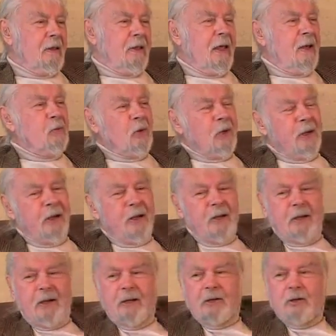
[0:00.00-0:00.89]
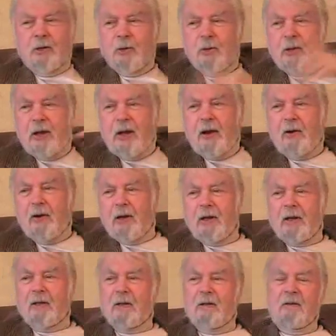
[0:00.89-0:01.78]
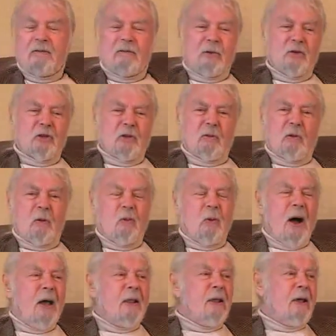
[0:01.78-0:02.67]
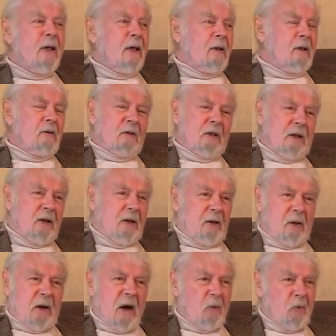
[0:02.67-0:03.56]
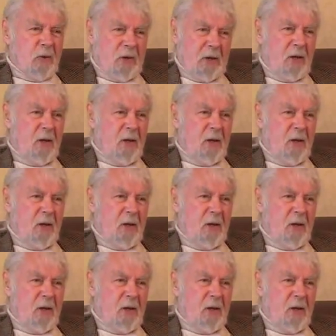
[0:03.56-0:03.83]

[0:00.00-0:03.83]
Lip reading: then we're getting into an area of, first of all, why the hell are we